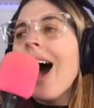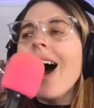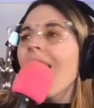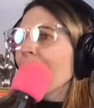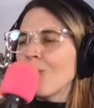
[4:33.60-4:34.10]

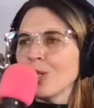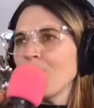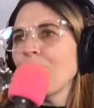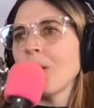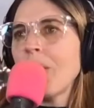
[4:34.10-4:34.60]
I've also
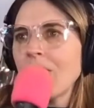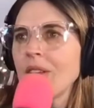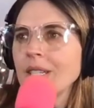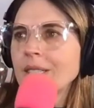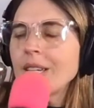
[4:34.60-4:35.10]
thought about
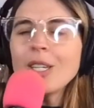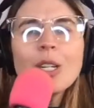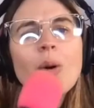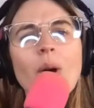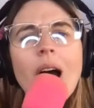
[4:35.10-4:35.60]
this. You
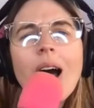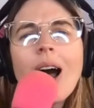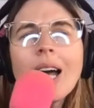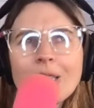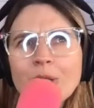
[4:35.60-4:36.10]
know,
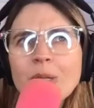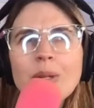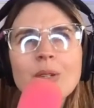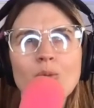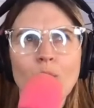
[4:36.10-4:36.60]
I used to
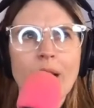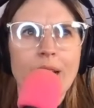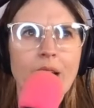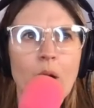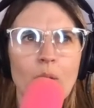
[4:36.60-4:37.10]
be in
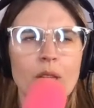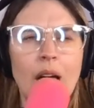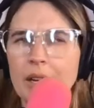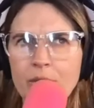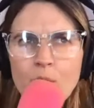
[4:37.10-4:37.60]
radio. A
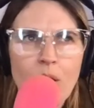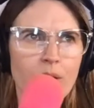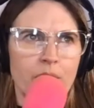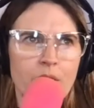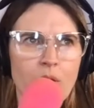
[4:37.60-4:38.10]
lot of you
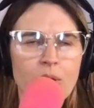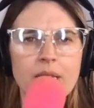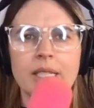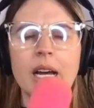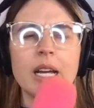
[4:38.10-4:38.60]
already know
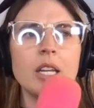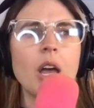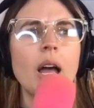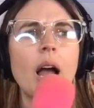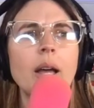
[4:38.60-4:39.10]
this.
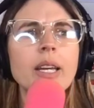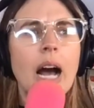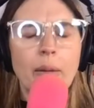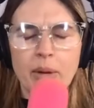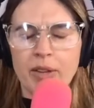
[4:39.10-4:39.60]
I, I
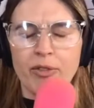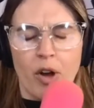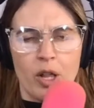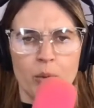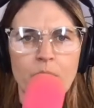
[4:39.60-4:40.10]
got my
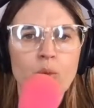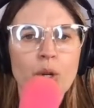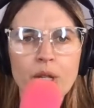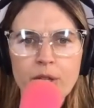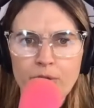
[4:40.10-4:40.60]
following
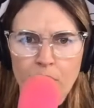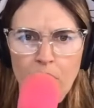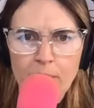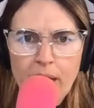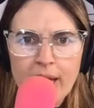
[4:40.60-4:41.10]
really
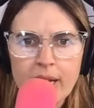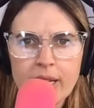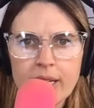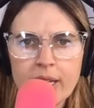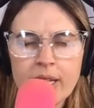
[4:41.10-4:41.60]
from
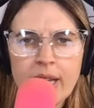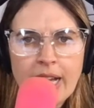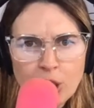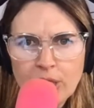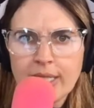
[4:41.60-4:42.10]
a
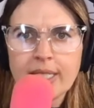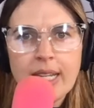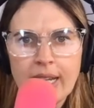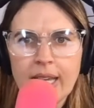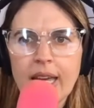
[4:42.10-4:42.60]
nationally
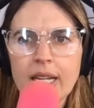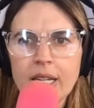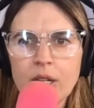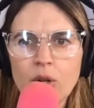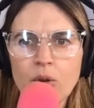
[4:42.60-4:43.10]

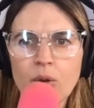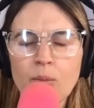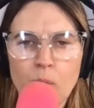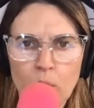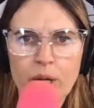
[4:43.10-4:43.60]
syndicated
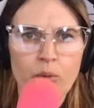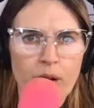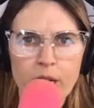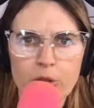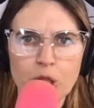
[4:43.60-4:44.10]
morning
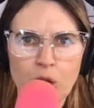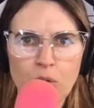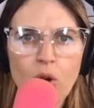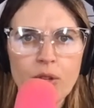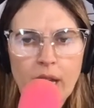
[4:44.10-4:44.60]
radio show
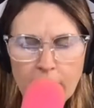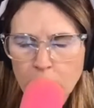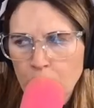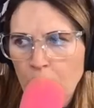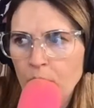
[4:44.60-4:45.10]
called The Kane
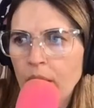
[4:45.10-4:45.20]
Show